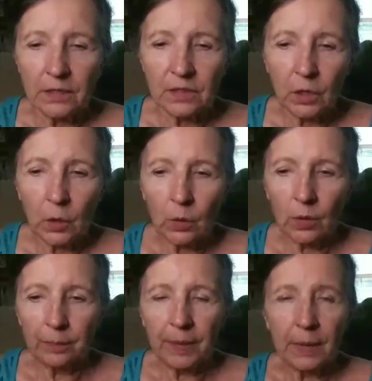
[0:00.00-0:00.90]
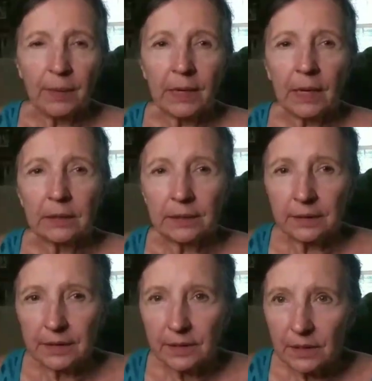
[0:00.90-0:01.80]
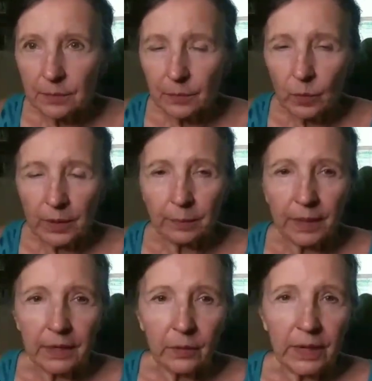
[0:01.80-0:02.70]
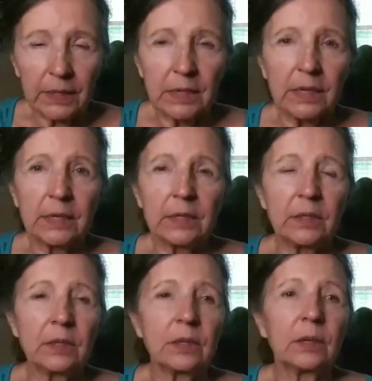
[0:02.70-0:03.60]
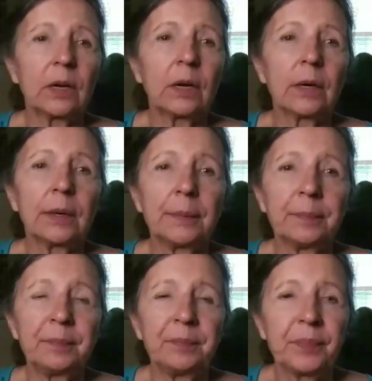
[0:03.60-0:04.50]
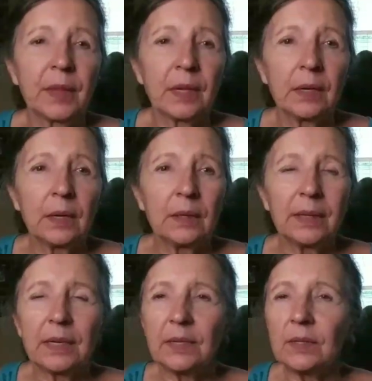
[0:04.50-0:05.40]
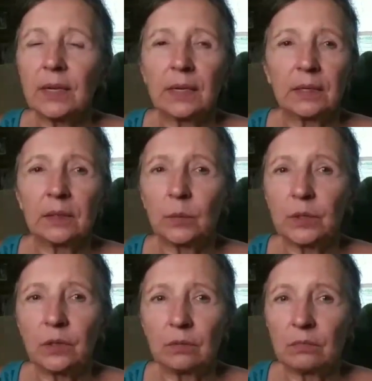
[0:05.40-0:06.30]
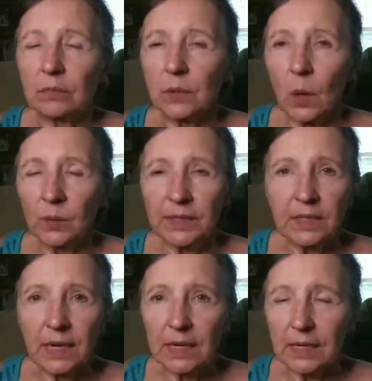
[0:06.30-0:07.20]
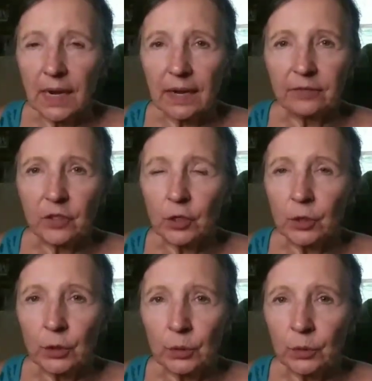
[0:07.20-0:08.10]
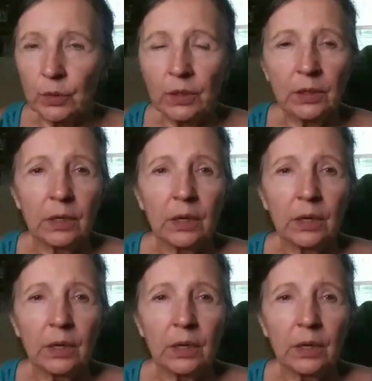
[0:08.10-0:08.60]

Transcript: So maybe I'll enlist one of my grandkids. Um, like I said, it would only take an afternoon